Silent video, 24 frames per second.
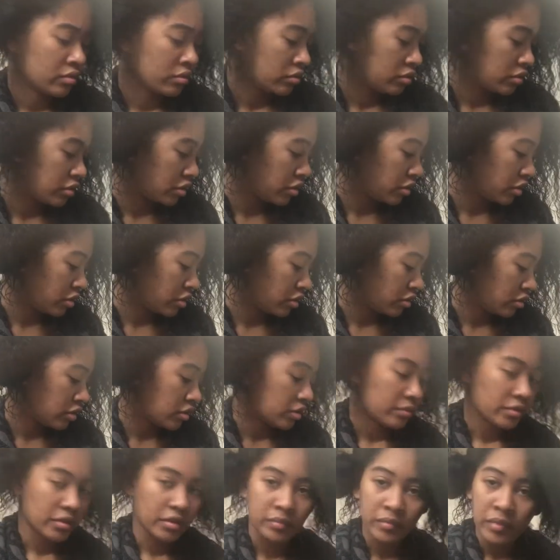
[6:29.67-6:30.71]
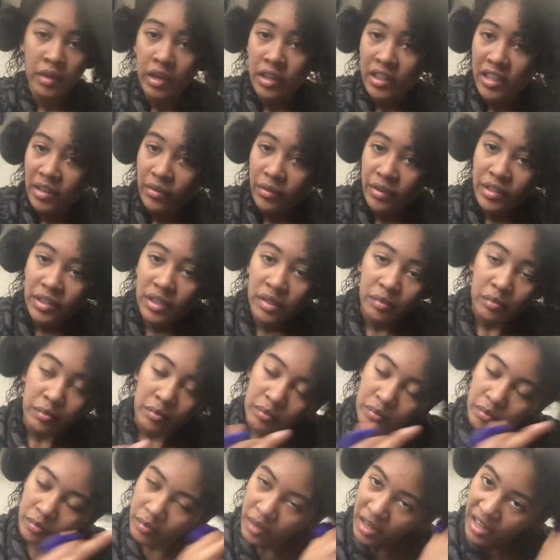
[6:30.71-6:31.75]
is it on? There we go. Like regular
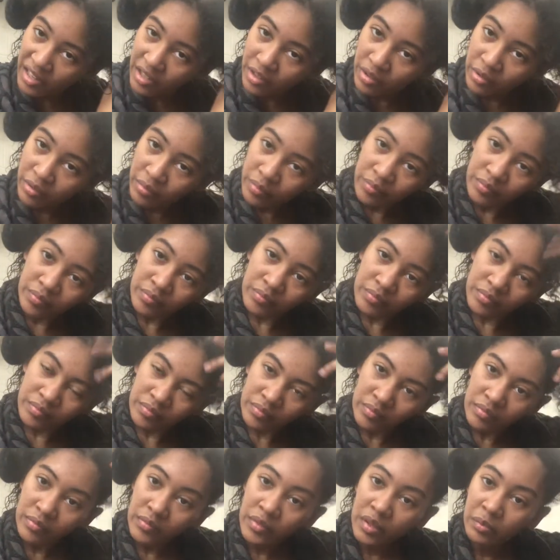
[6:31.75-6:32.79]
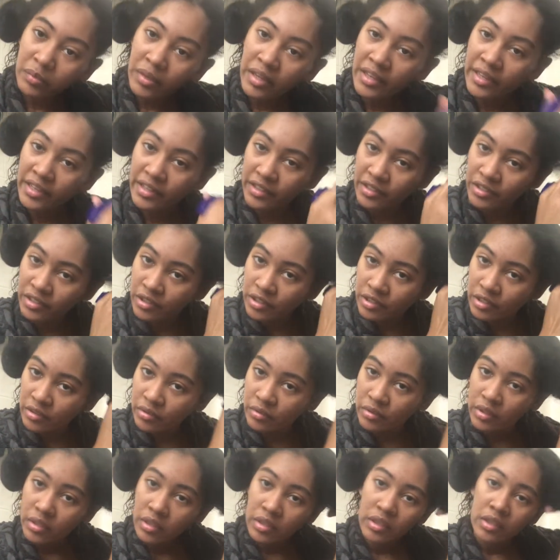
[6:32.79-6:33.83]
aloe in my hair, so
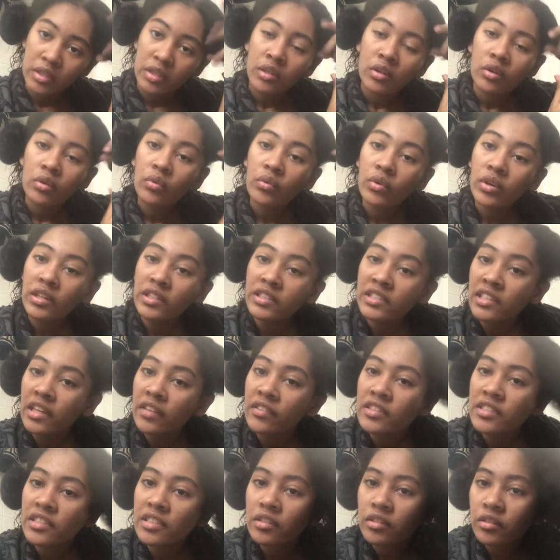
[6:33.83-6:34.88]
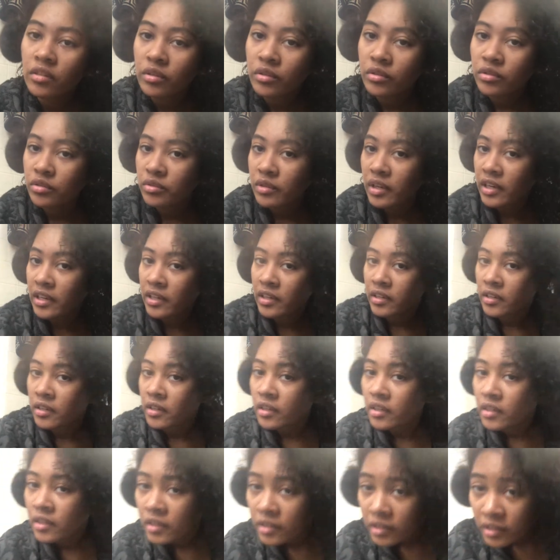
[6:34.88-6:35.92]
we're gonna see how this goes, right?
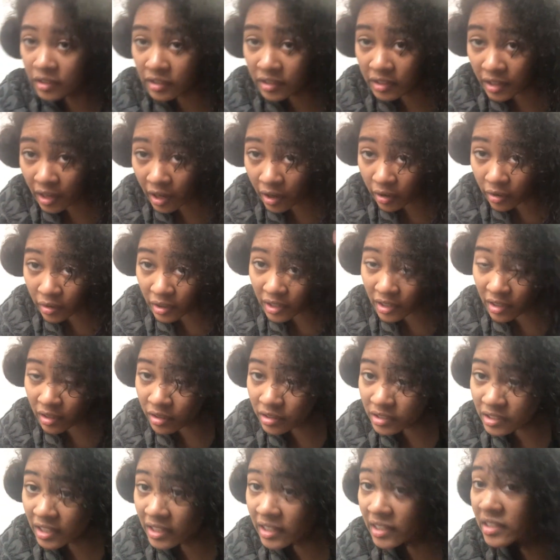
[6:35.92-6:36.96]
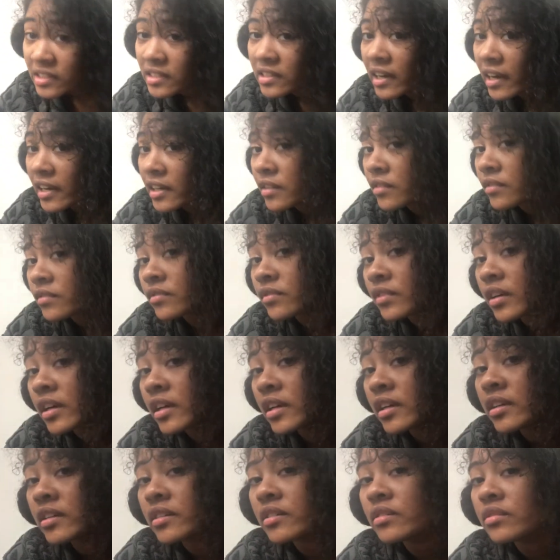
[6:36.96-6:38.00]
Now it looks like it's kind of
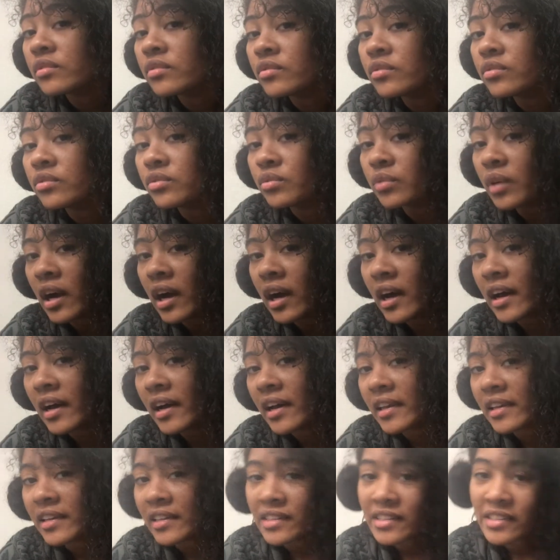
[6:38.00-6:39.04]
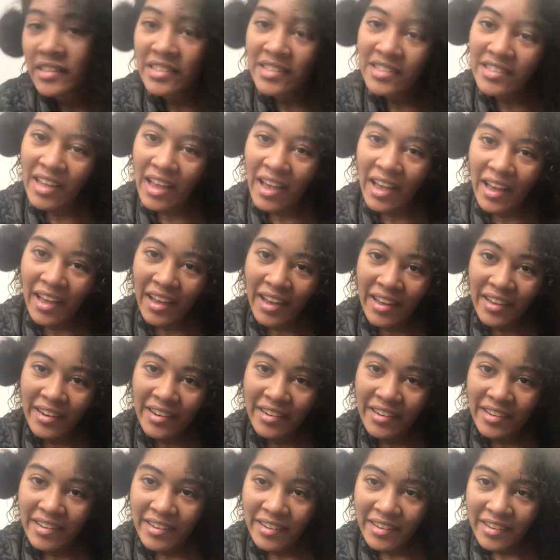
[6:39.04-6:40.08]
dry and sad.
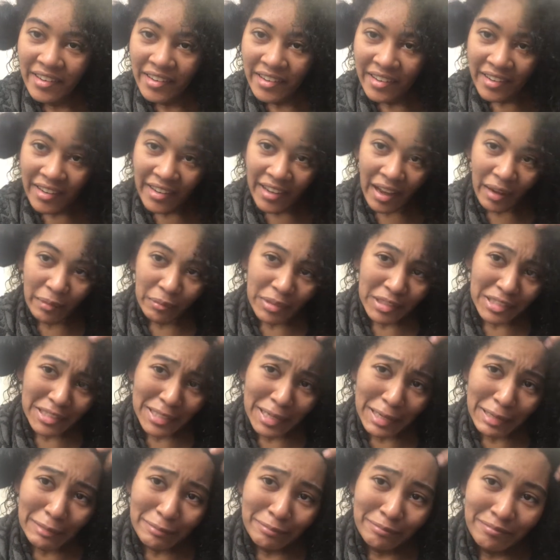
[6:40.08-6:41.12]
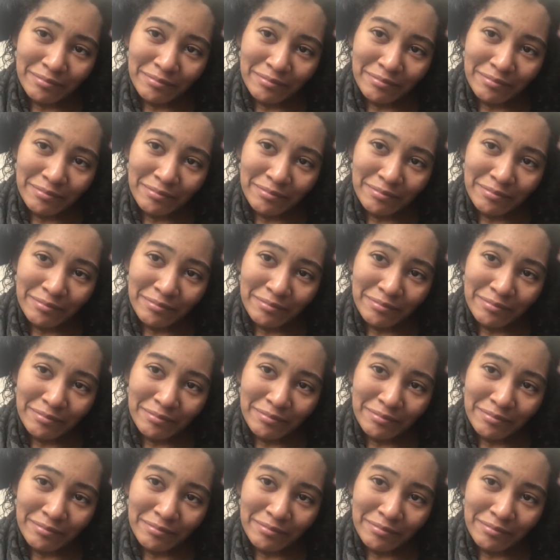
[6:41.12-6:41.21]
I'm just like,